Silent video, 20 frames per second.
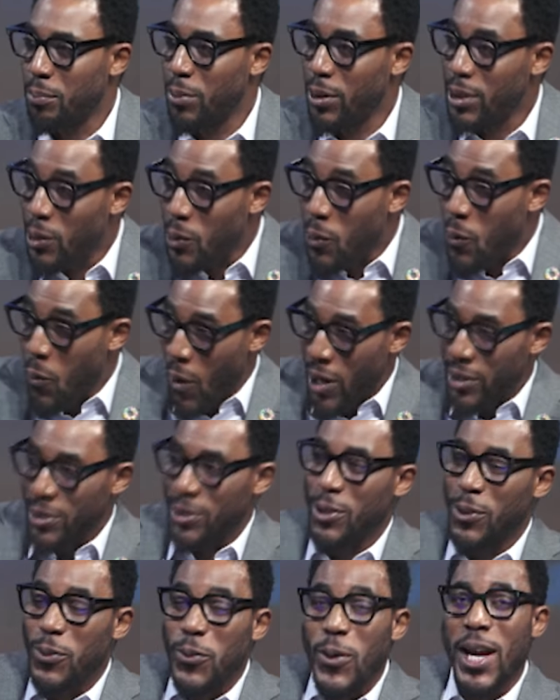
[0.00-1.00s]
But the
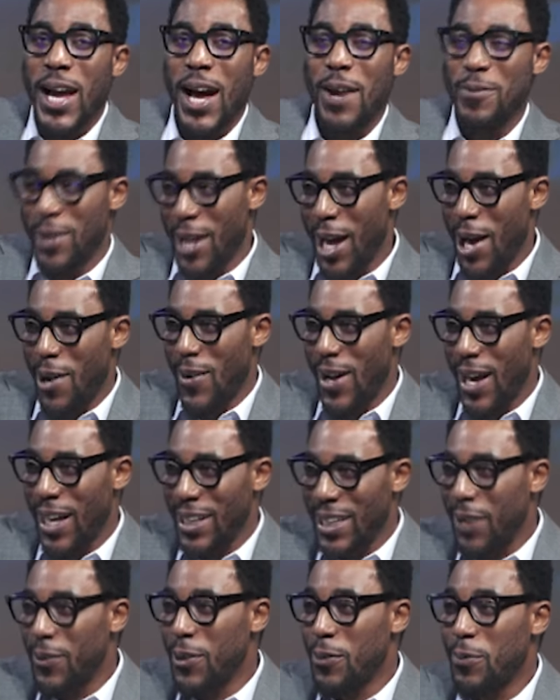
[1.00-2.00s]
question we have now, and
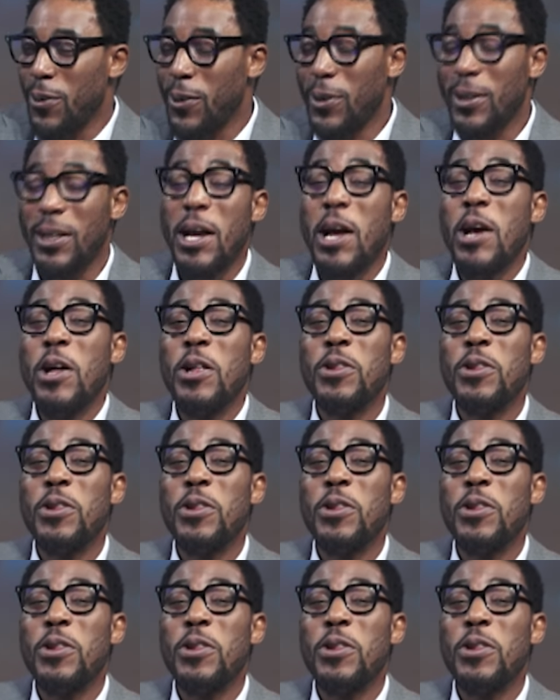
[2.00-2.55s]
that we're focusing on,